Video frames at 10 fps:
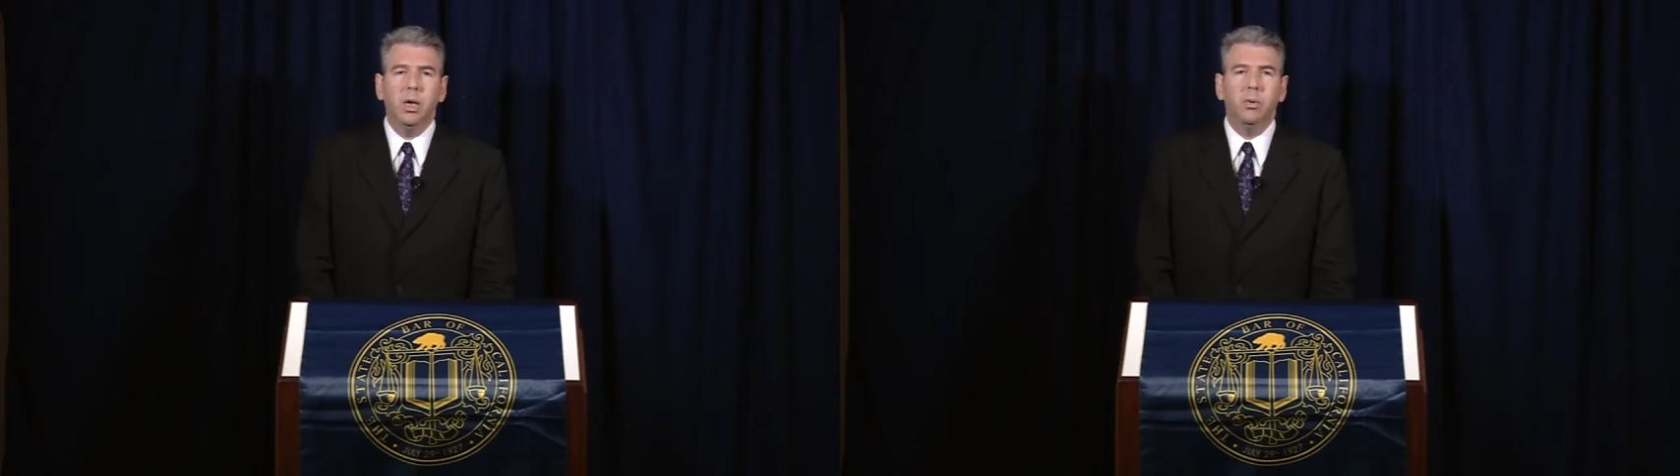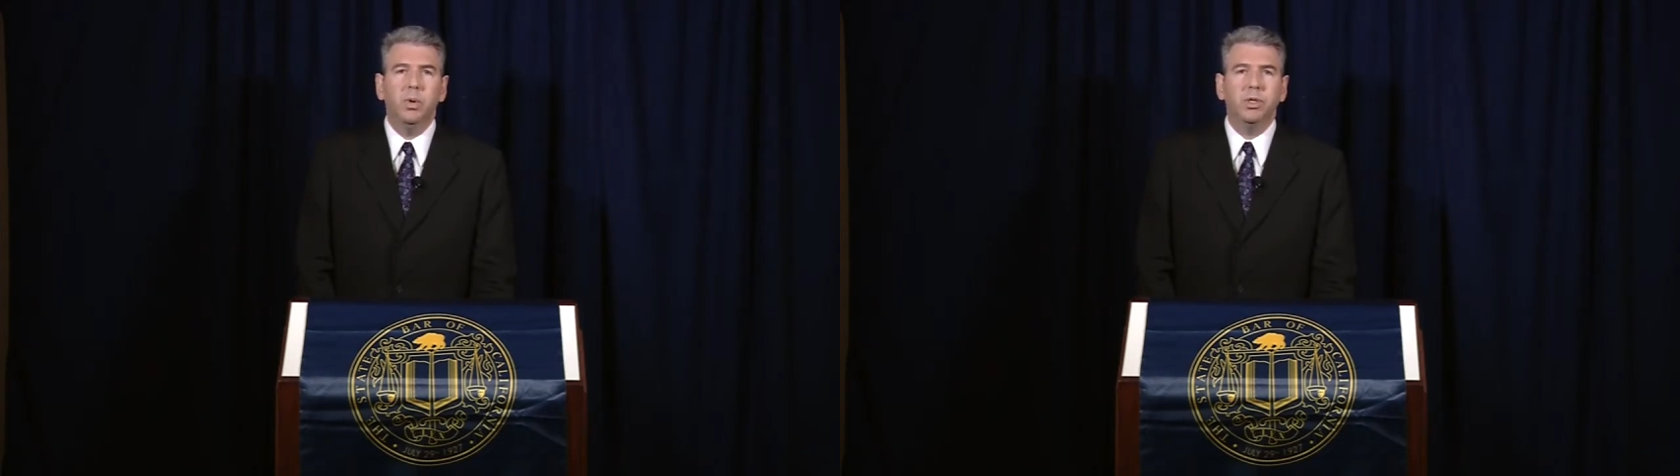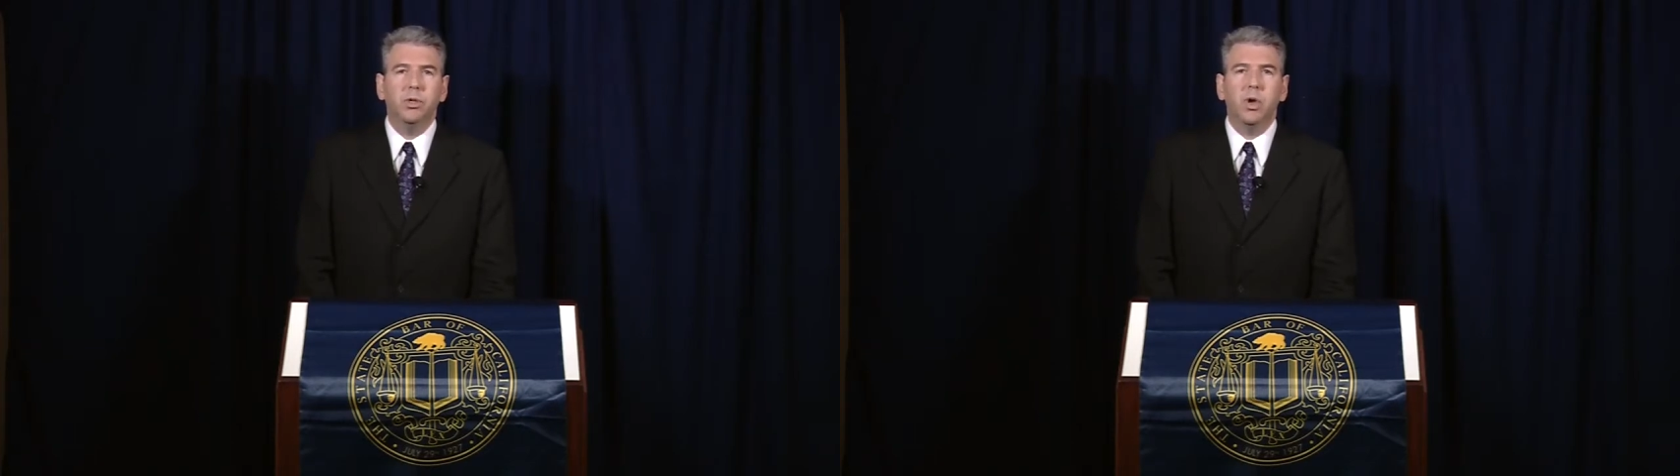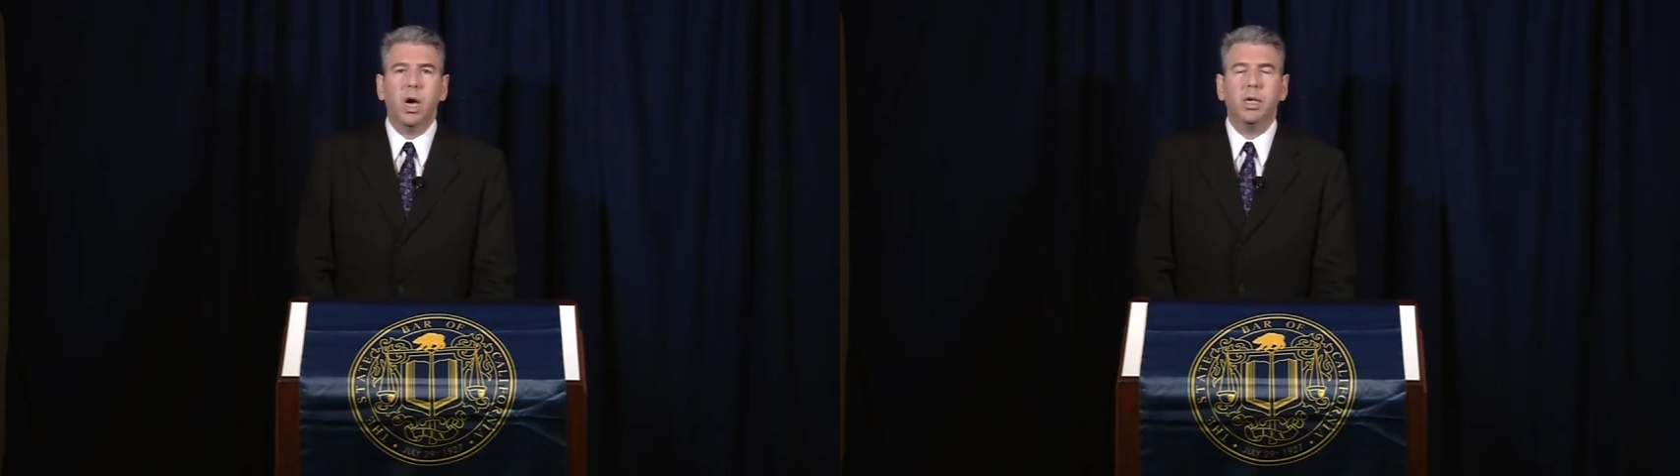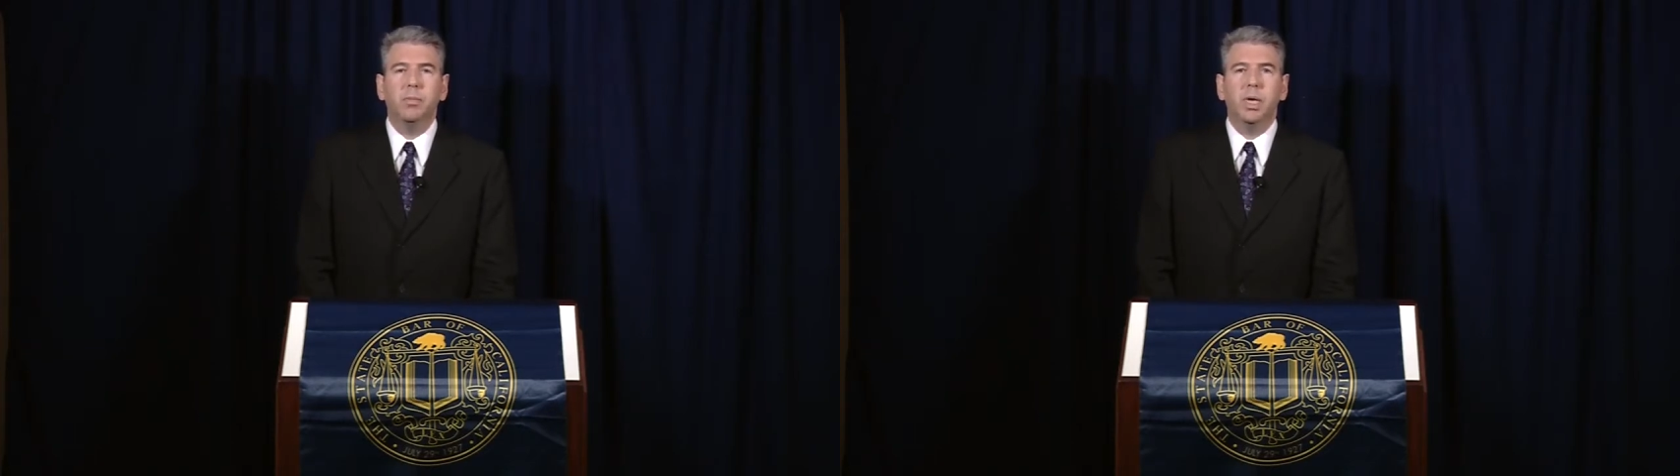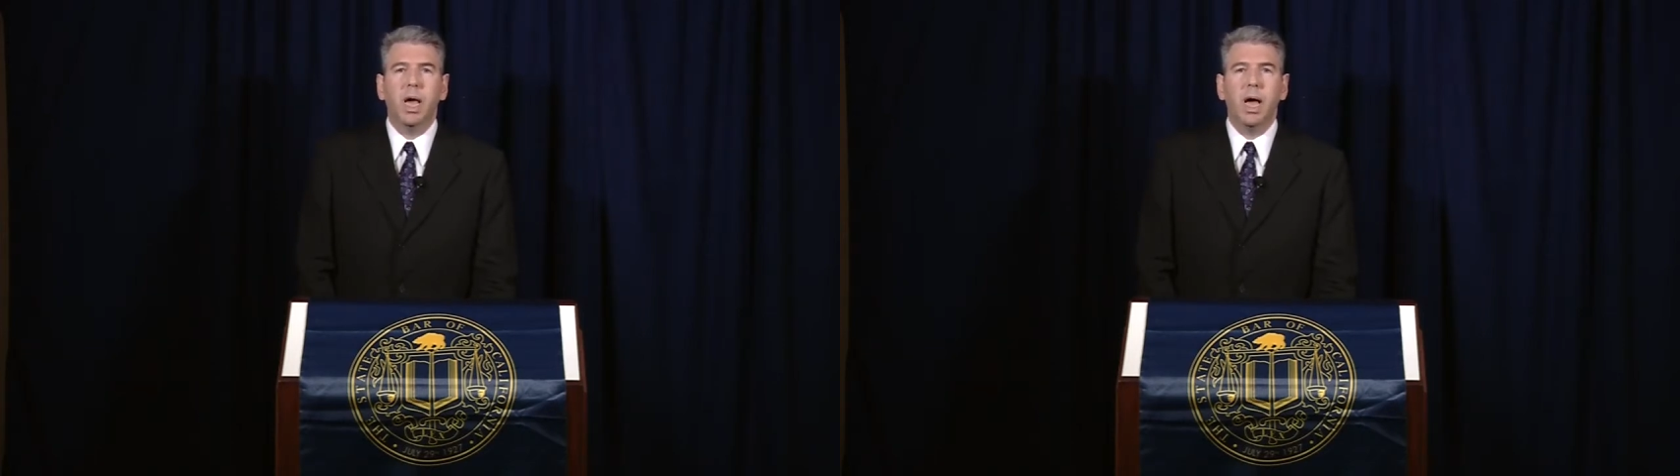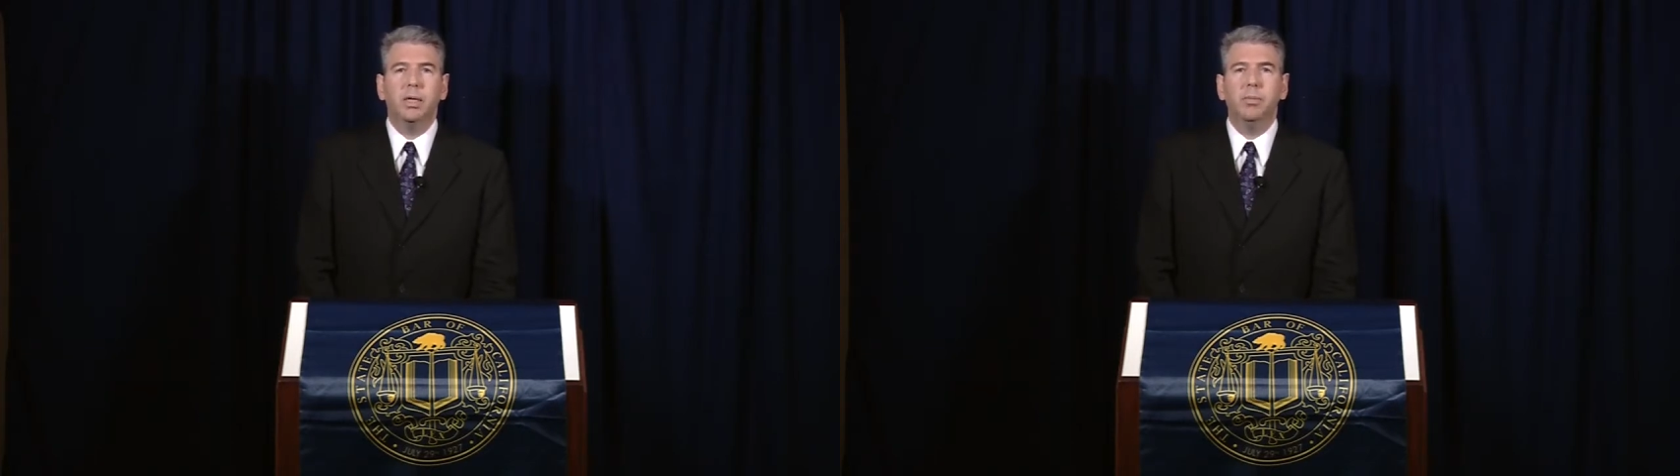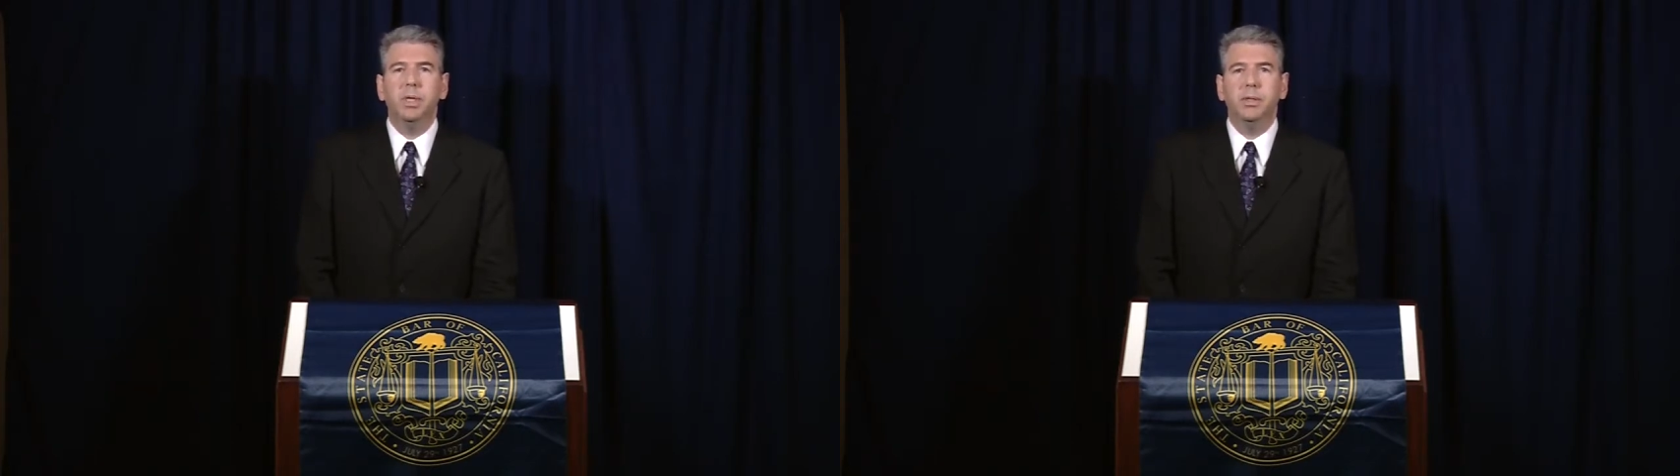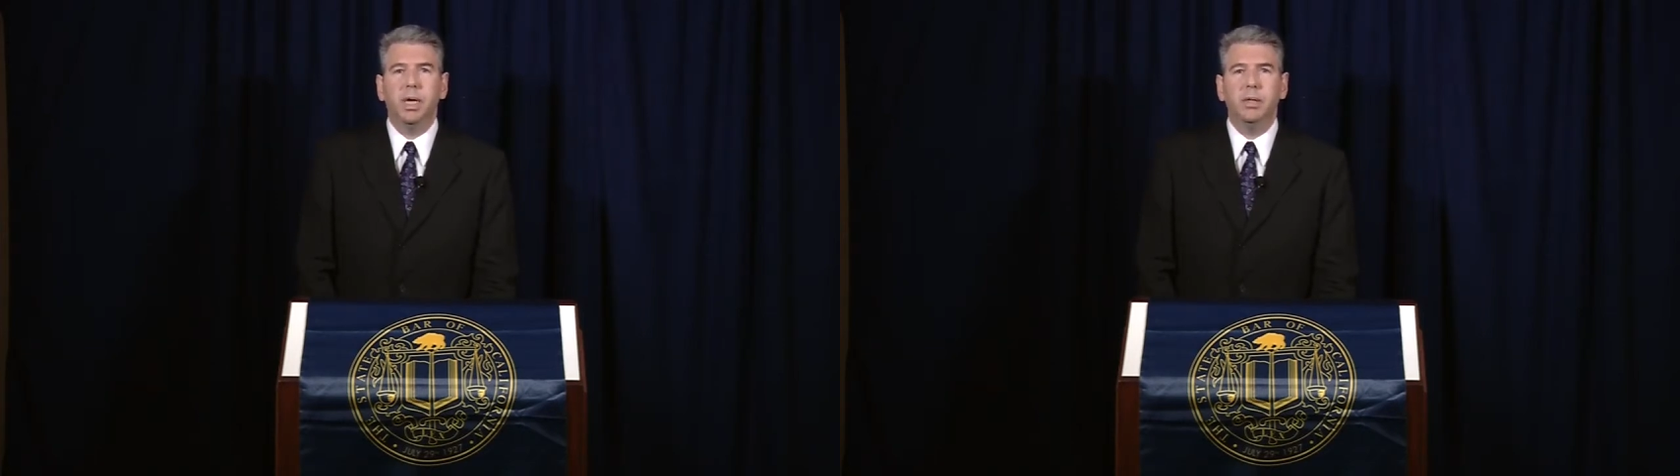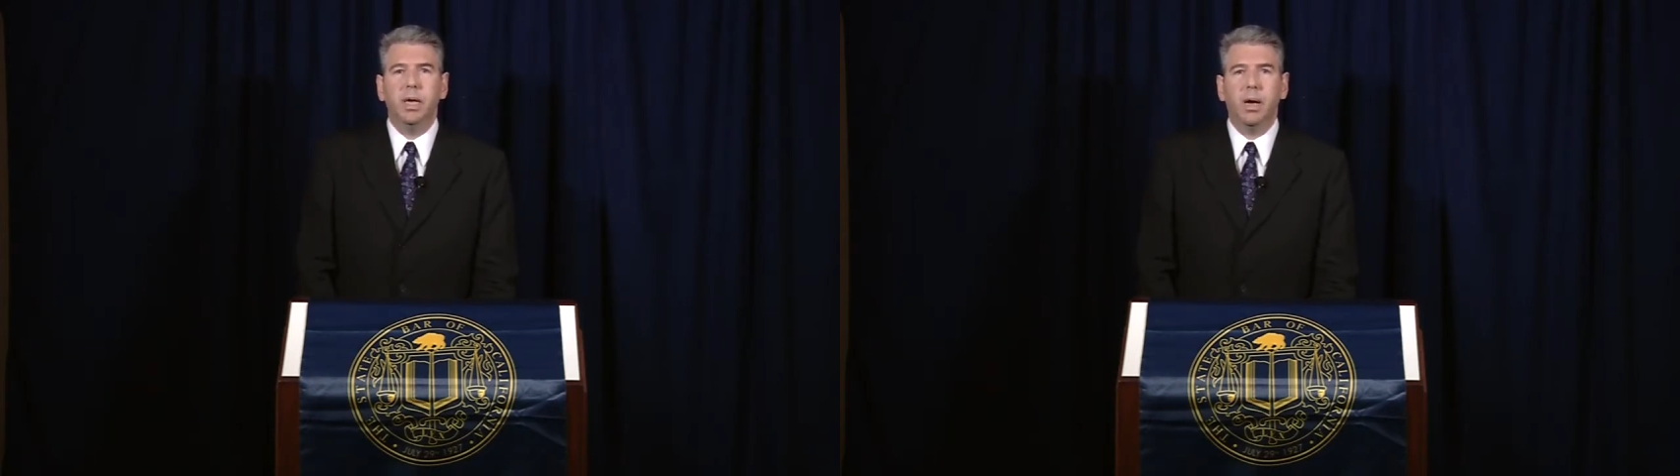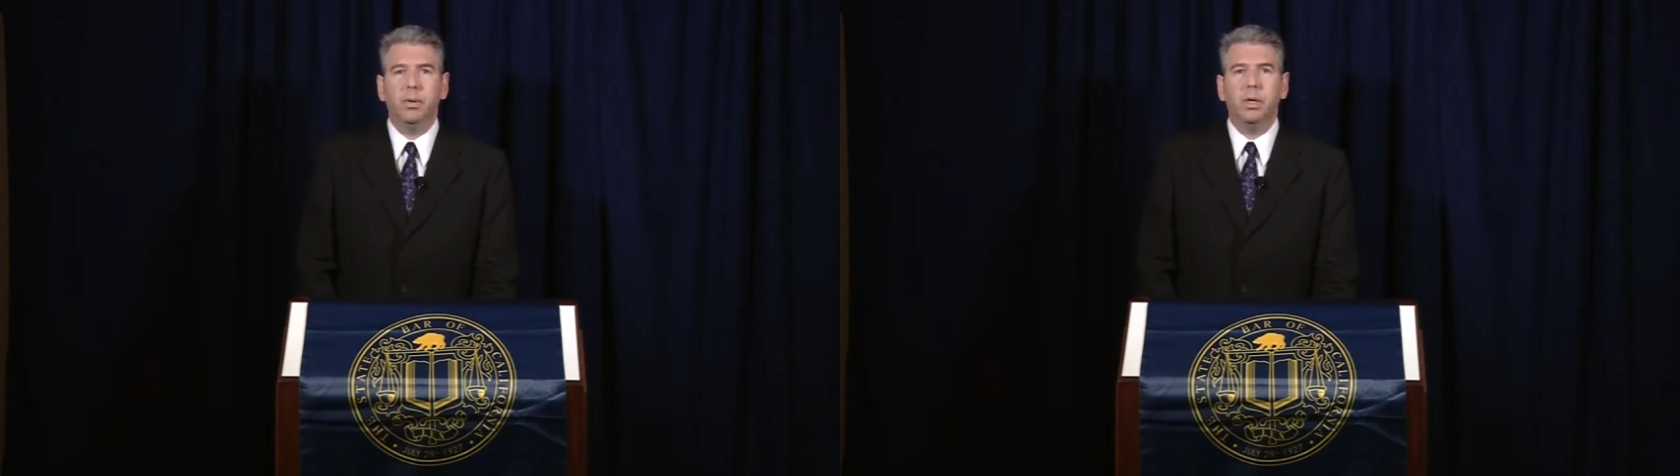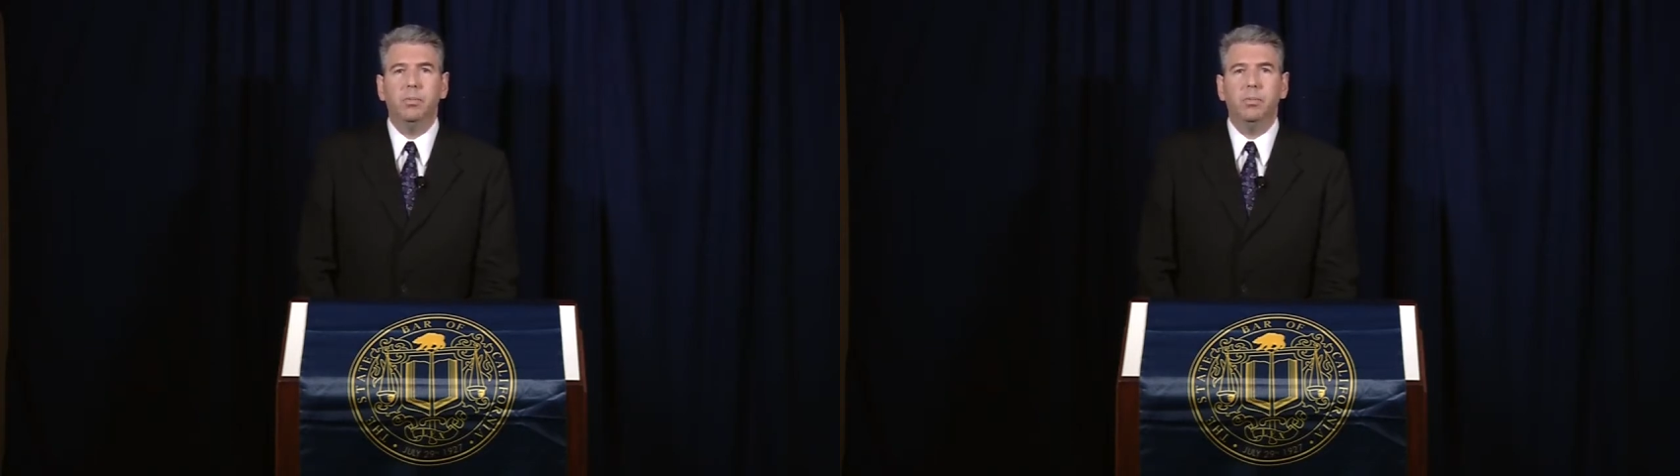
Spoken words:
in which a document had to be sent out